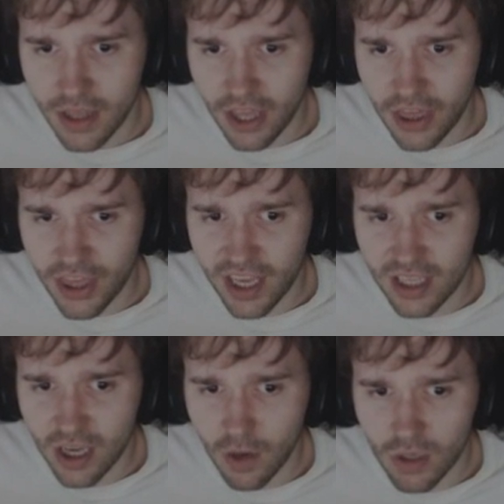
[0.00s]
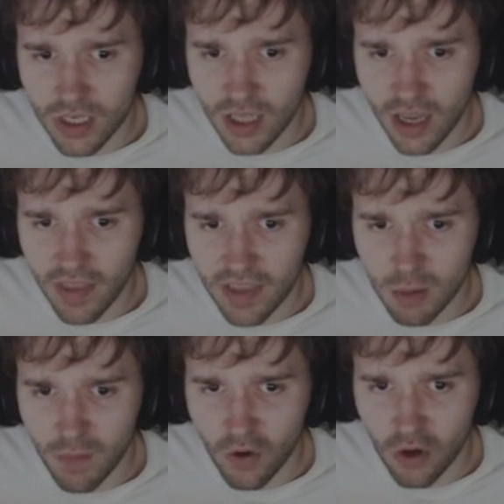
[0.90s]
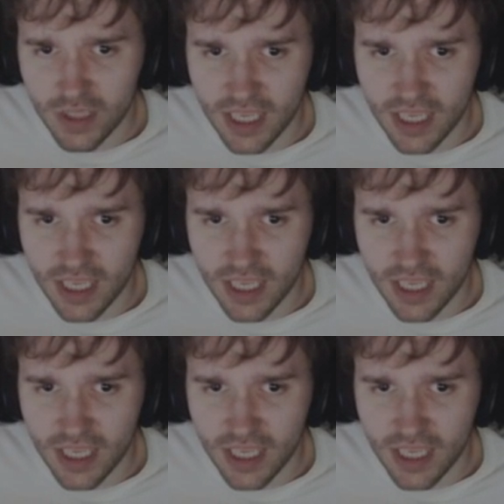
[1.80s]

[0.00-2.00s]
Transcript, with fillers: The theater wasn't like this before.